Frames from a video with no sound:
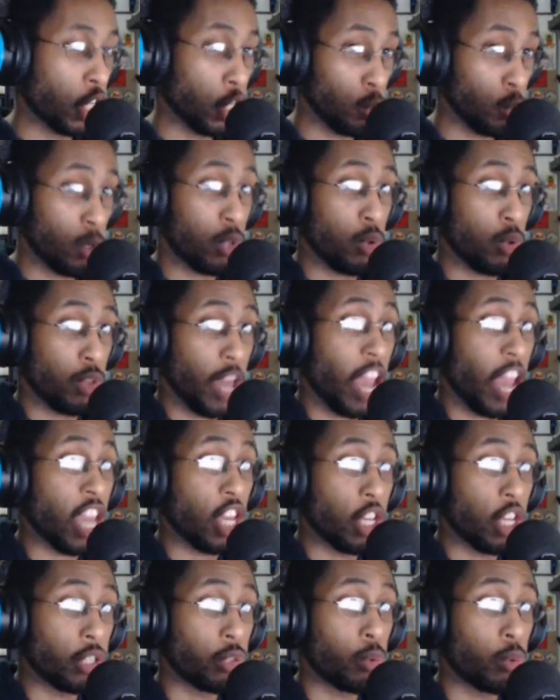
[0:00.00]
getting into
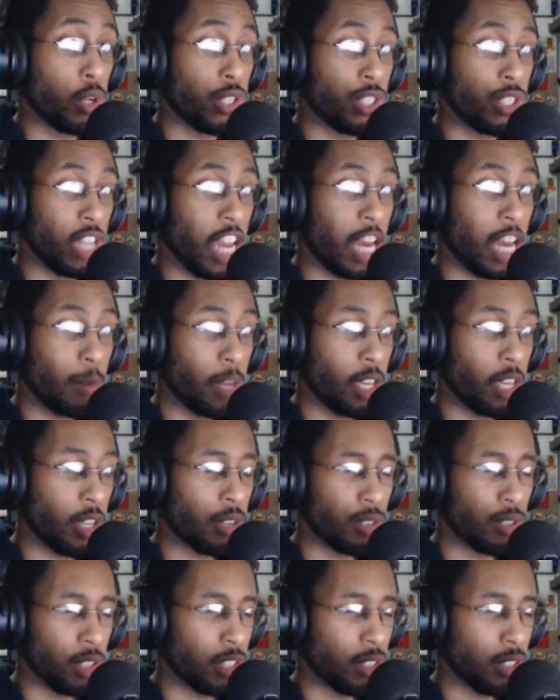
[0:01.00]
whether that is or isn't
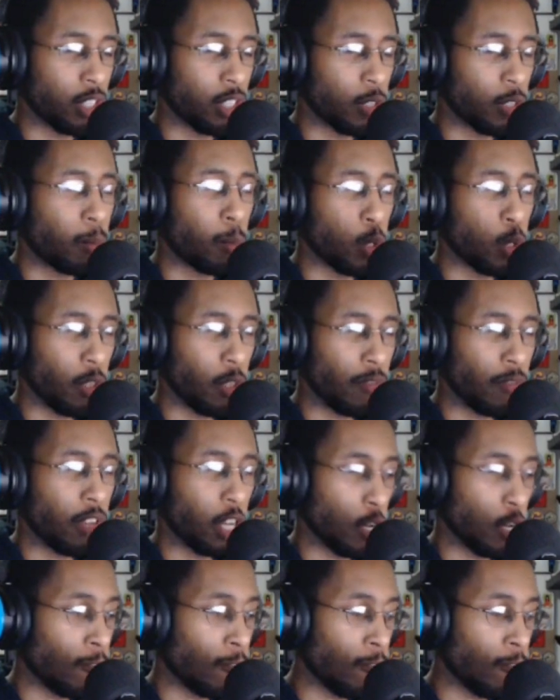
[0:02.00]
anime because it's a
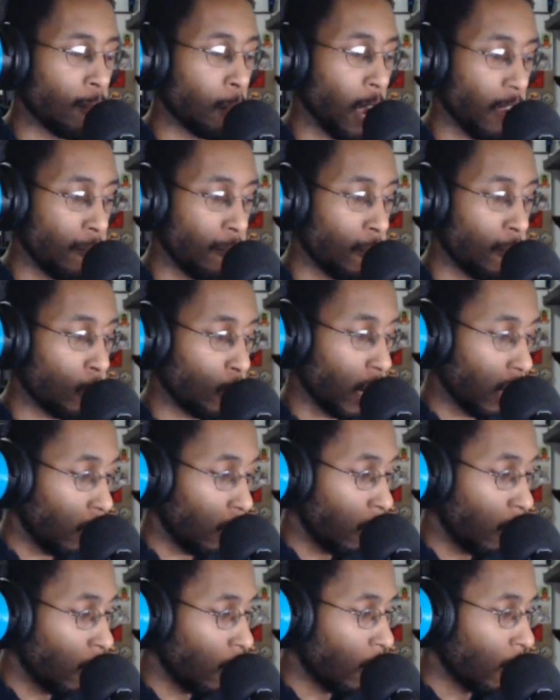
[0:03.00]
music video by
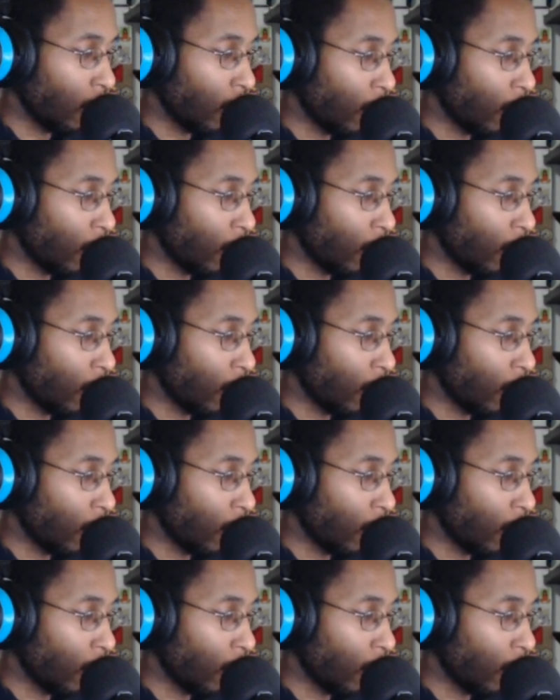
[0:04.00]
Pharrell.